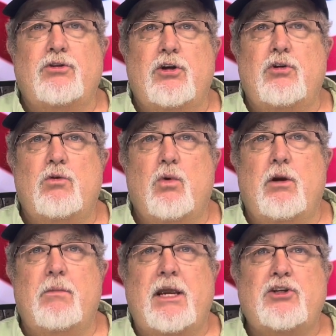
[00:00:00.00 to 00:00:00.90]
So you
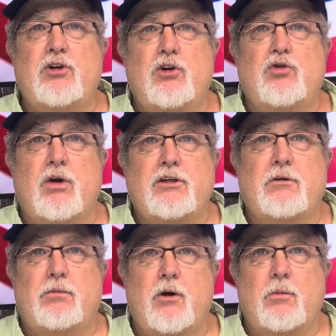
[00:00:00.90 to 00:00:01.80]
want to make sure you dress
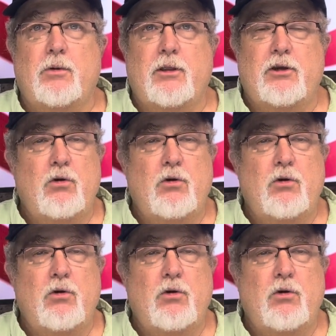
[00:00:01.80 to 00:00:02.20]
appropriately.